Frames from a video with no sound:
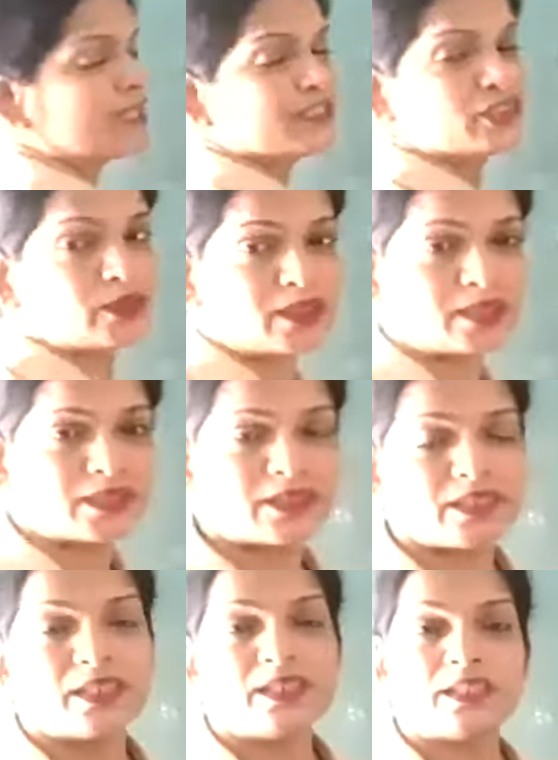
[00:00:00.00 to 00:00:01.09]
resonance,
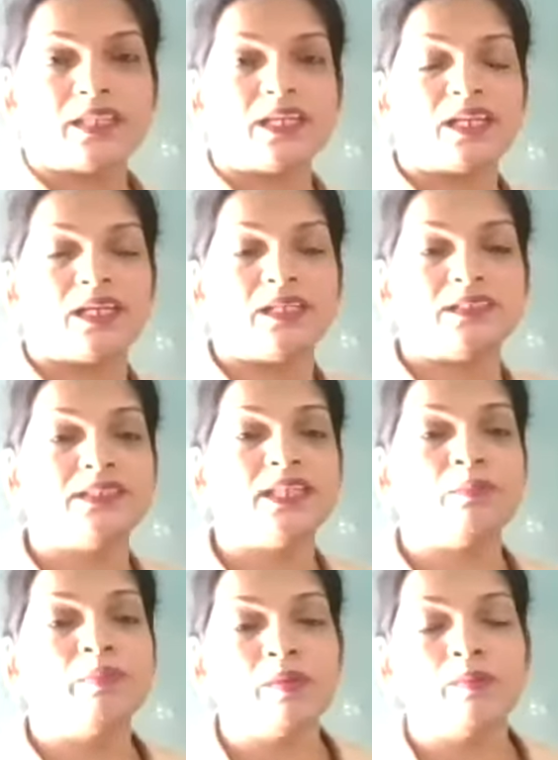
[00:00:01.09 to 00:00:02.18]
there are a
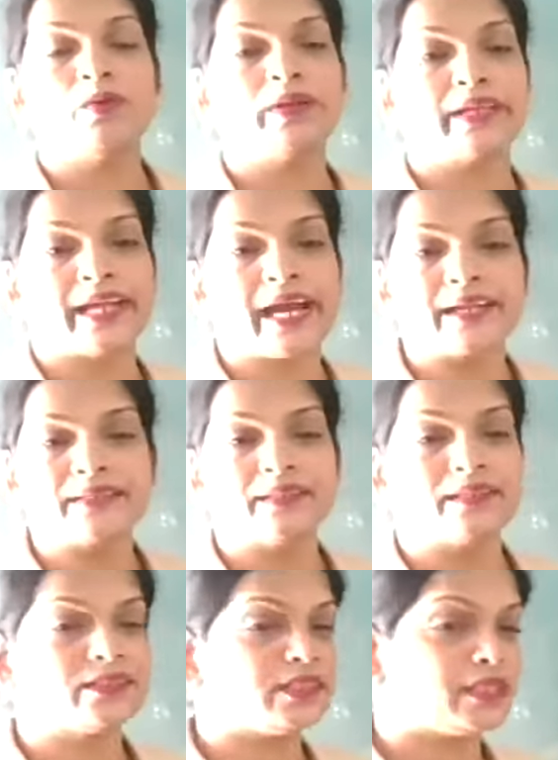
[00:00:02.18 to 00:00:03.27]
double bond
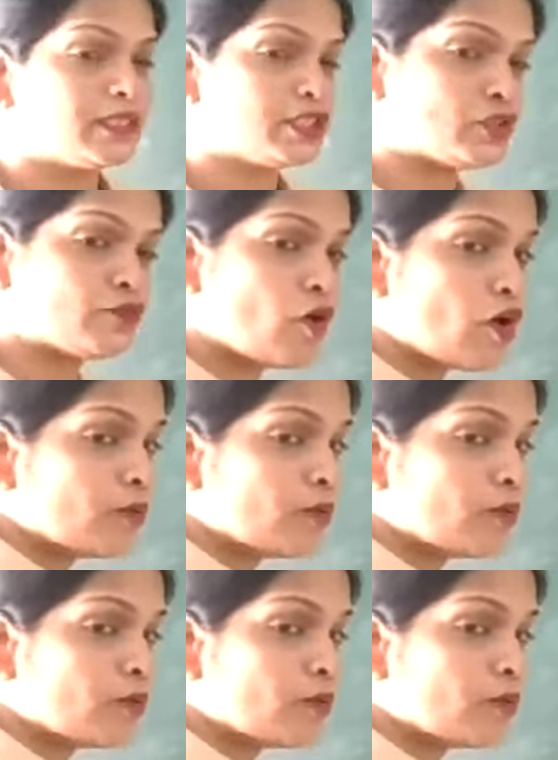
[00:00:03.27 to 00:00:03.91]
characteristic is.